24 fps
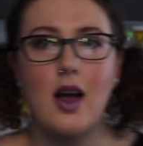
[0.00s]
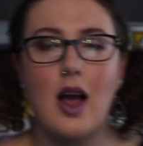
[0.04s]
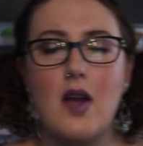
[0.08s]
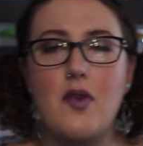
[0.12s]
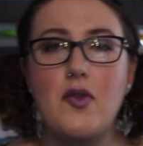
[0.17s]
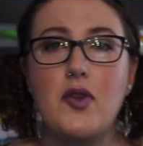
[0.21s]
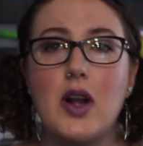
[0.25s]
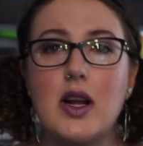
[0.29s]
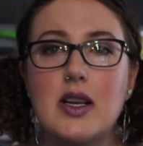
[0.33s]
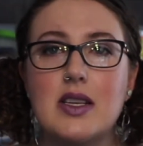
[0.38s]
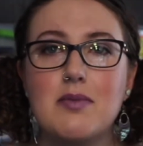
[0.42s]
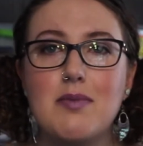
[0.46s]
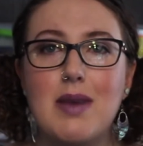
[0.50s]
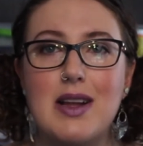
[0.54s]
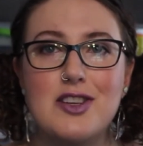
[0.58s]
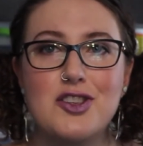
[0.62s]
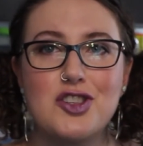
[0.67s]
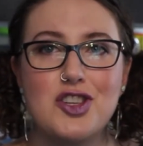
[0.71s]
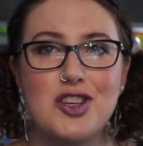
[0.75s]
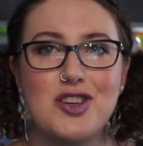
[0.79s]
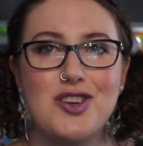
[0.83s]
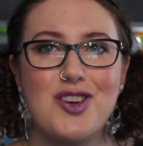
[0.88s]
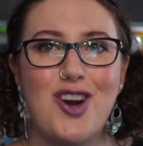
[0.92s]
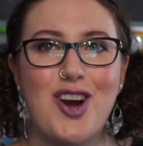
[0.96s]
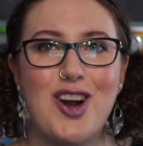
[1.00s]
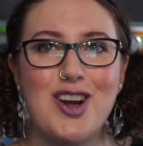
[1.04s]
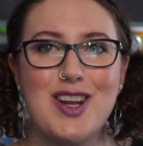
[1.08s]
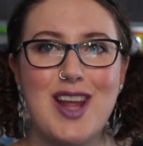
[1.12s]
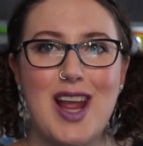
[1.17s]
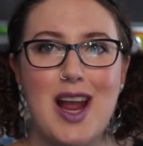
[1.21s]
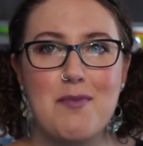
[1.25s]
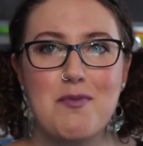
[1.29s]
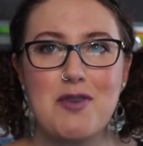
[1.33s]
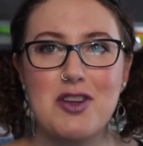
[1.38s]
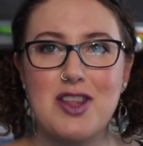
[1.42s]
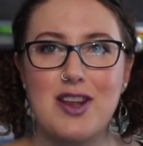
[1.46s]
I forgot to mention on
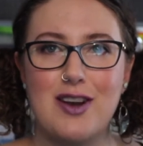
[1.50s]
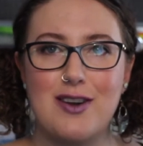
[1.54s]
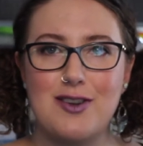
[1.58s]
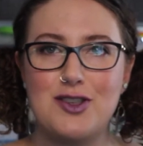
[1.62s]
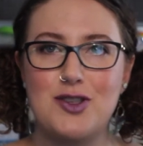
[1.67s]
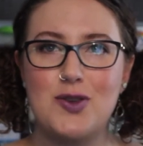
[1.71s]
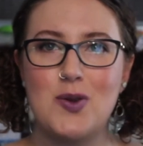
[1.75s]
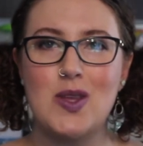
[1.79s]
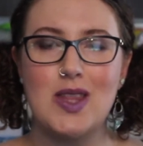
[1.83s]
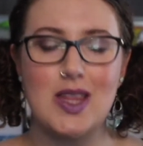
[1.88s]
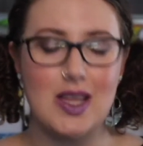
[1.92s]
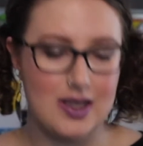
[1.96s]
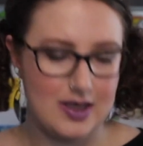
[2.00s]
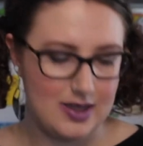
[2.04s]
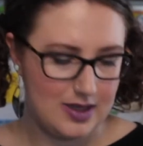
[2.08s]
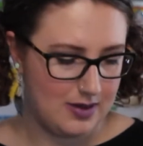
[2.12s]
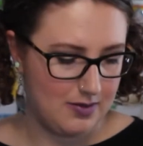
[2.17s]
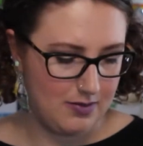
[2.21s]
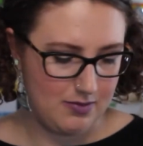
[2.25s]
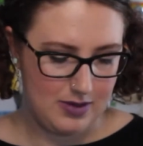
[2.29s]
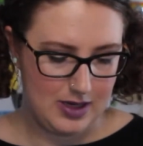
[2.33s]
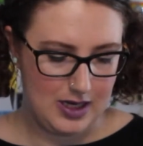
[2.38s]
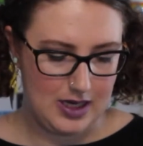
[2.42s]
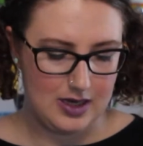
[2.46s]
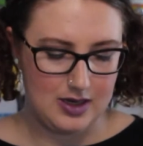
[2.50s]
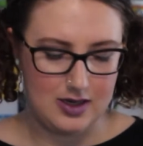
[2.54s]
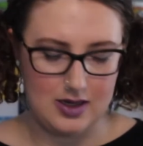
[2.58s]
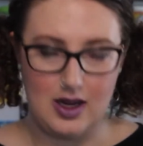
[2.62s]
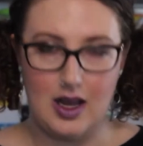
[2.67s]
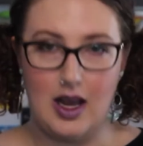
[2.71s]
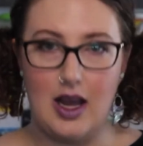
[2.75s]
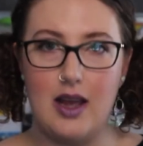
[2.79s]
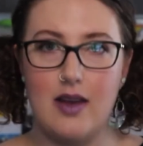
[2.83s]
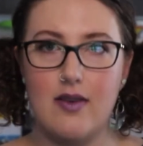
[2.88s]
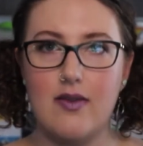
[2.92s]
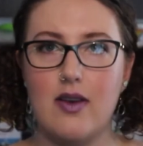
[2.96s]
camera that I was doing this, but
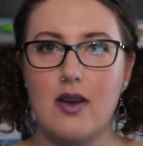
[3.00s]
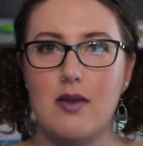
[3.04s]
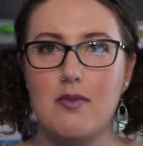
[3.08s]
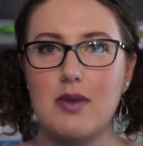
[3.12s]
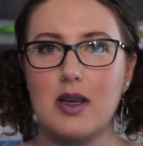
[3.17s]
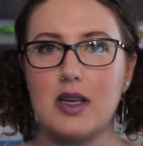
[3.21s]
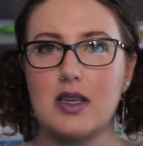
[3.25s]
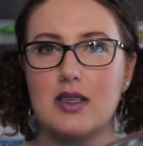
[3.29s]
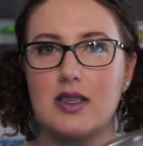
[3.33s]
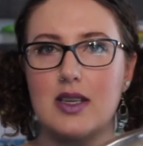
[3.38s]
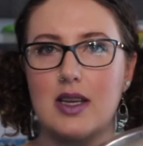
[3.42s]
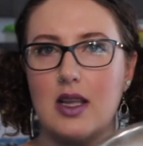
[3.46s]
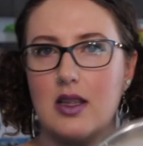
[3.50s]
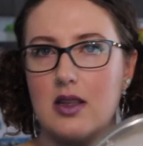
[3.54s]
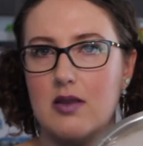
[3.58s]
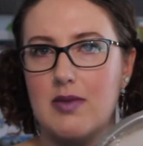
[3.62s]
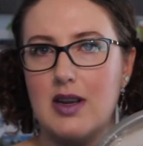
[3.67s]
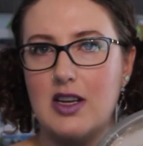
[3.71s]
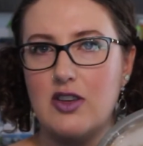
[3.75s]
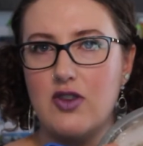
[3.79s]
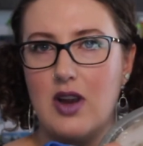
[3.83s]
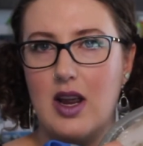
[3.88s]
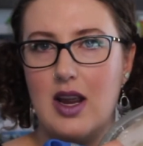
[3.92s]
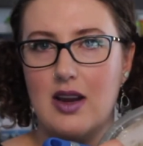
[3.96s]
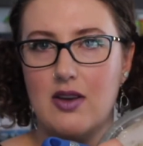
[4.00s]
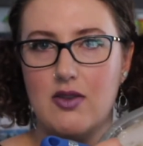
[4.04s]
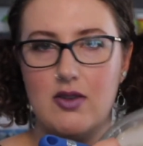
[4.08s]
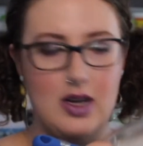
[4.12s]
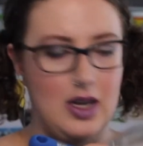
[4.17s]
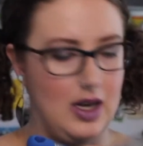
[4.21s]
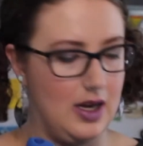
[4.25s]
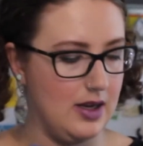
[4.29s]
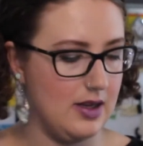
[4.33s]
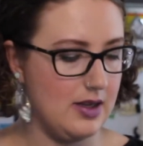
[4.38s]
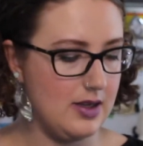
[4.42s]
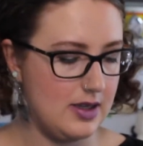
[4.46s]
I've mixed together my dry
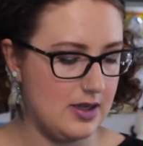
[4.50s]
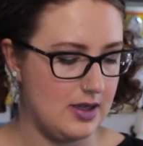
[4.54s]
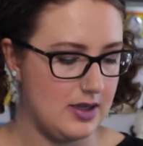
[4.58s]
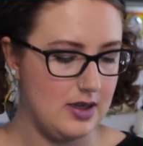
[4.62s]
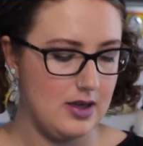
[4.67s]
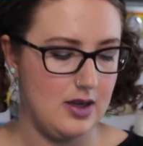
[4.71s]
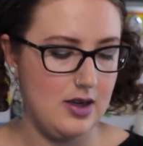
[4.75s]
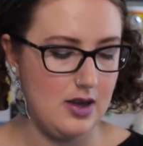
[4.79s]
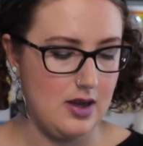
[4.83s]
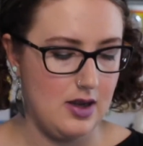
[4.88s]
ingredients.